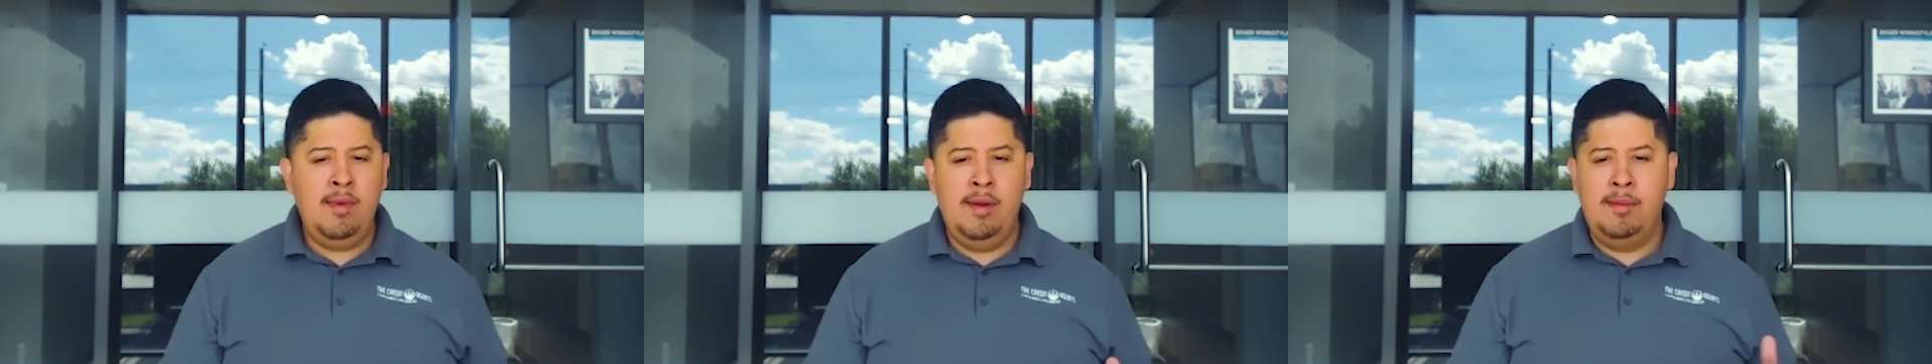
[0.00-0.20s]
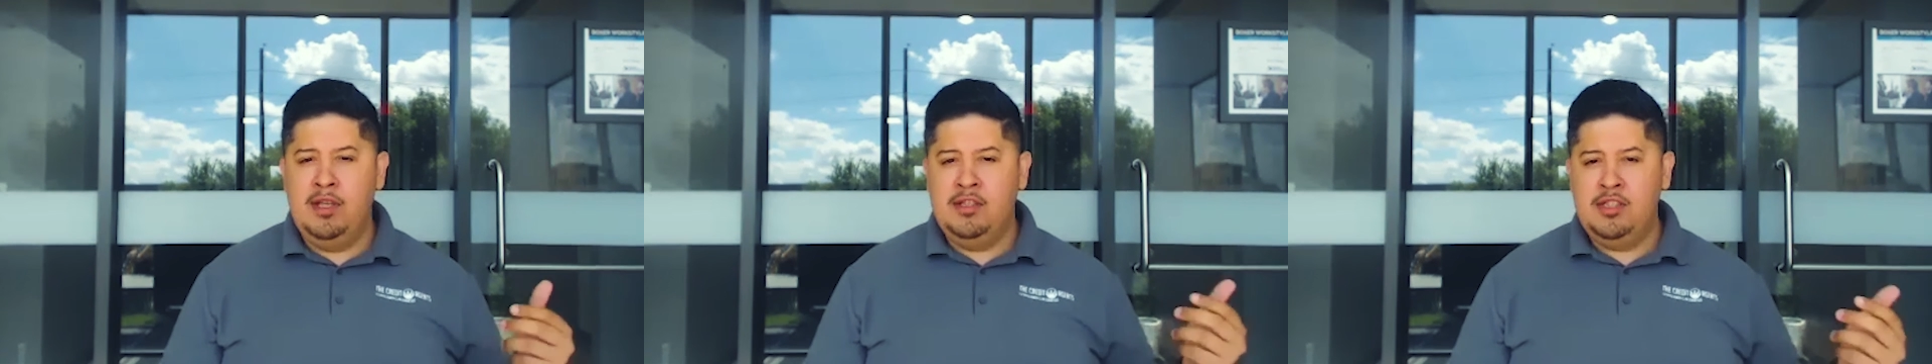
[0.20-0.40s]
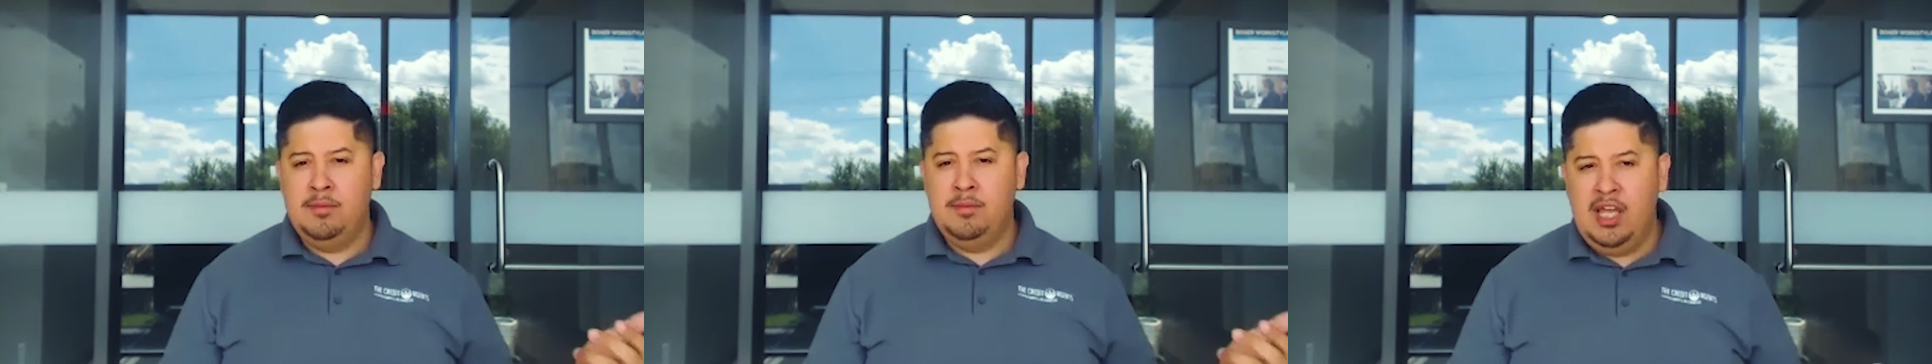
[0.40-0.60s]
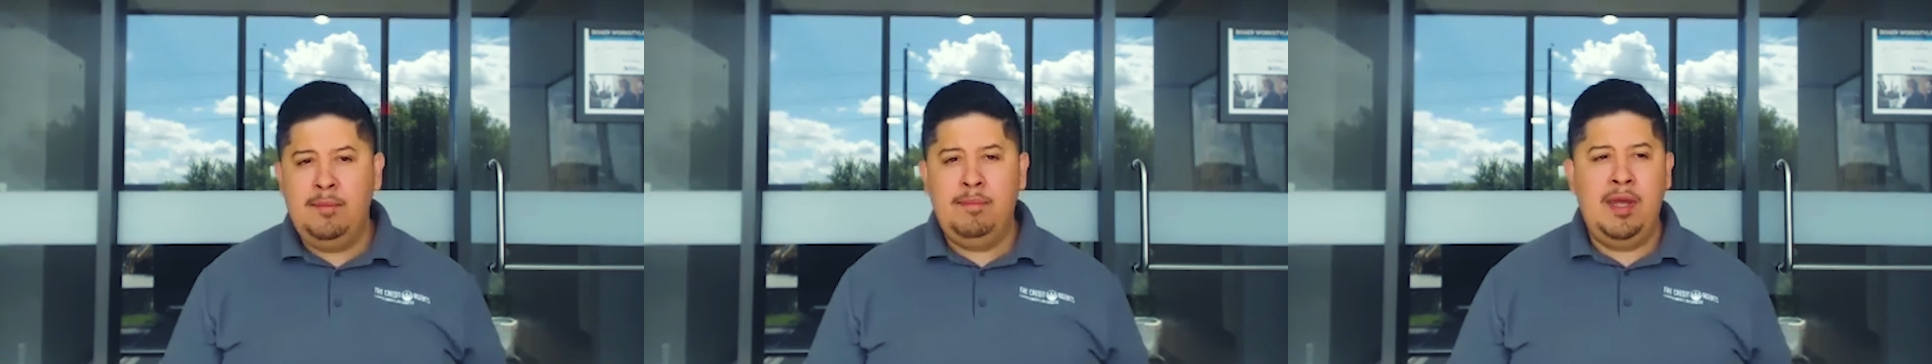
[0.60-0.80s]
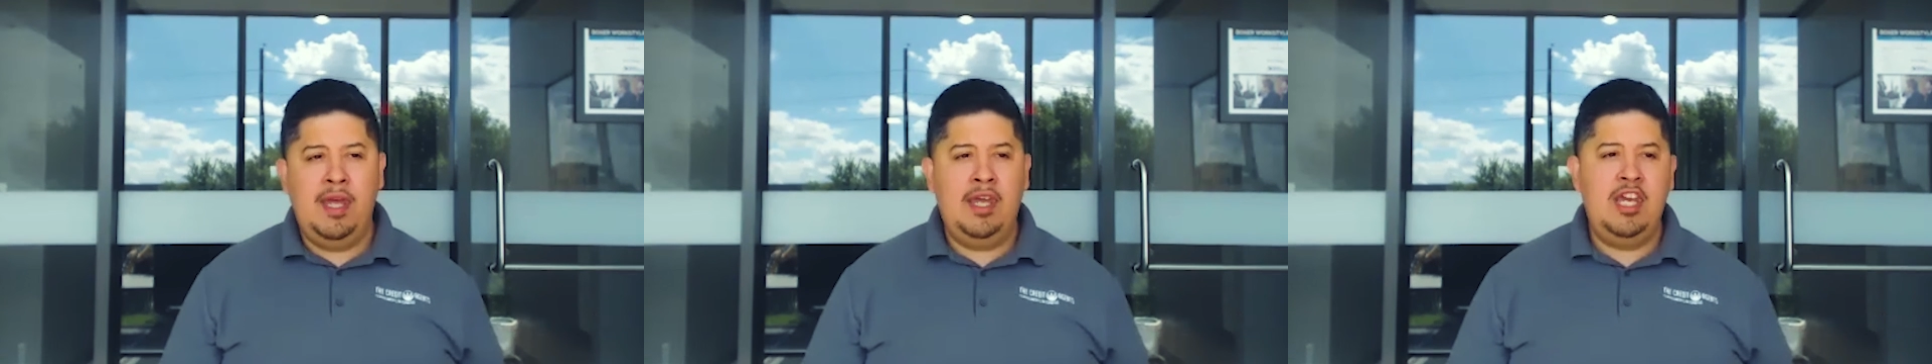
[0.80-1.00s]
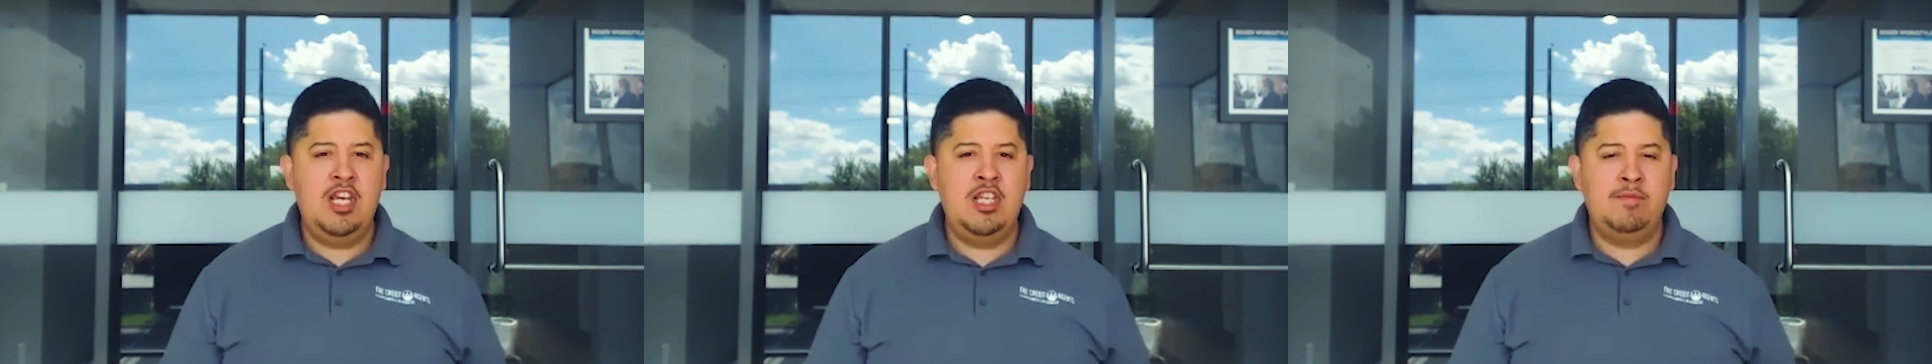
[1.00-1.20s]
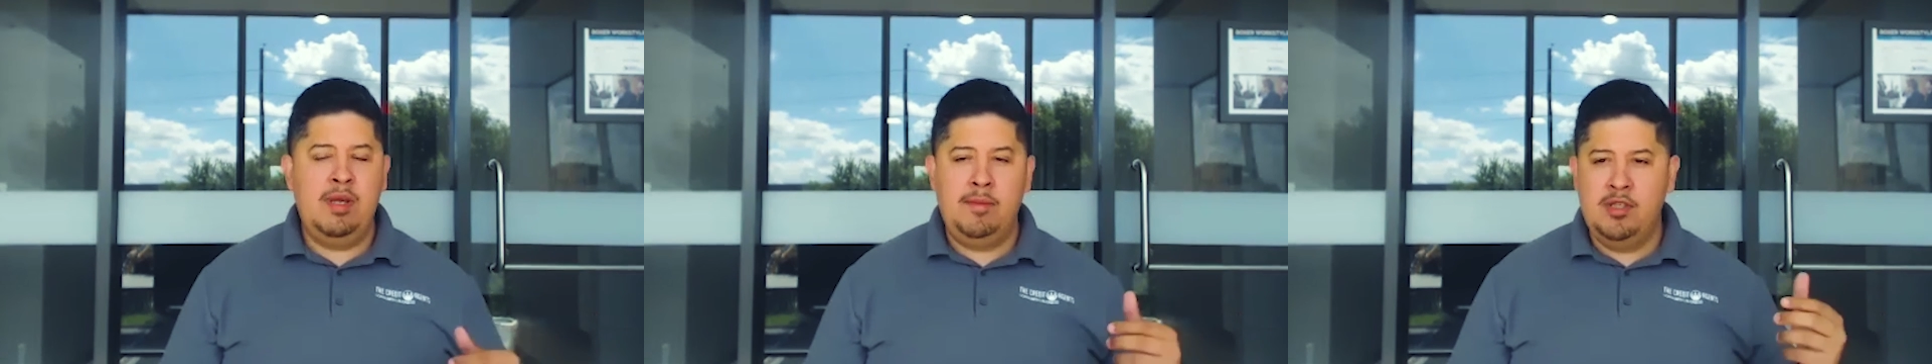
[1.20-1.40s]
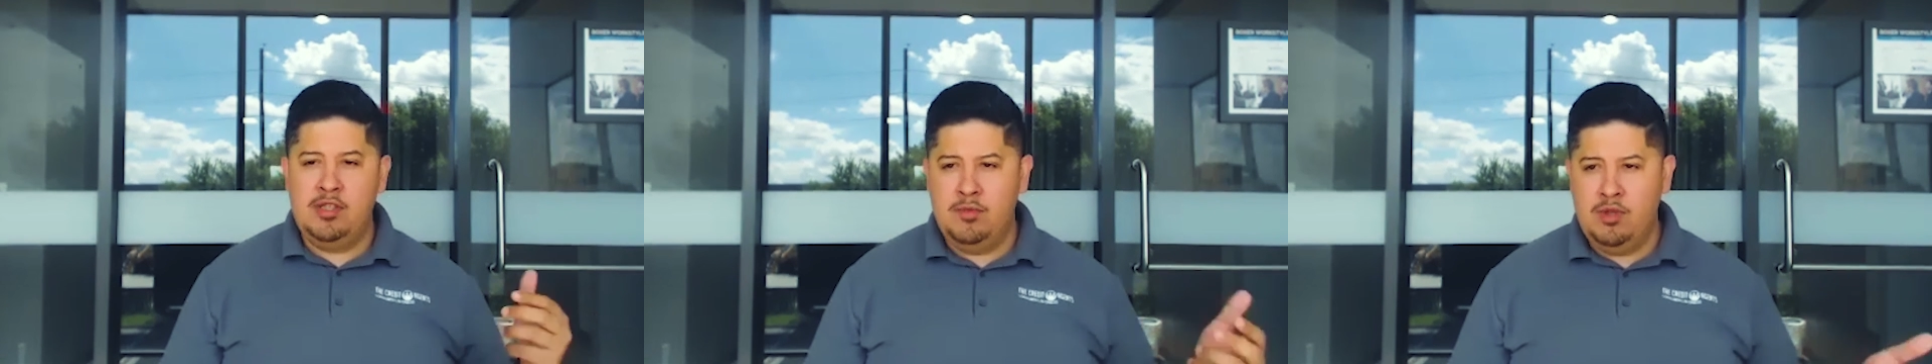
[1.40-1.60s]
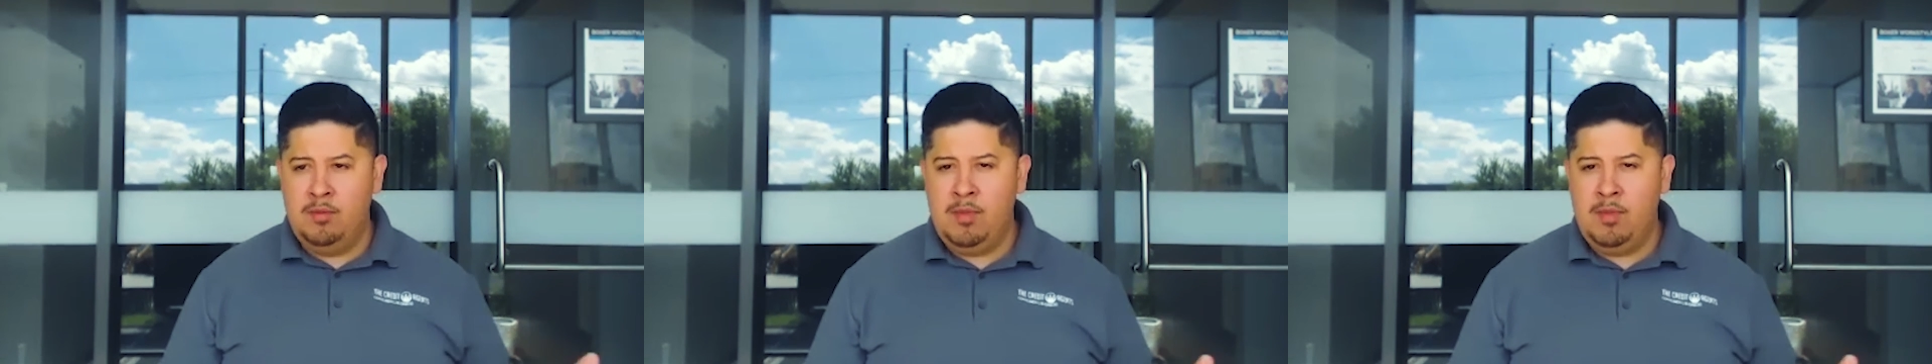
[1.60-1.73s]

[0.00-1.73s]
Maybe some late pays, maybe some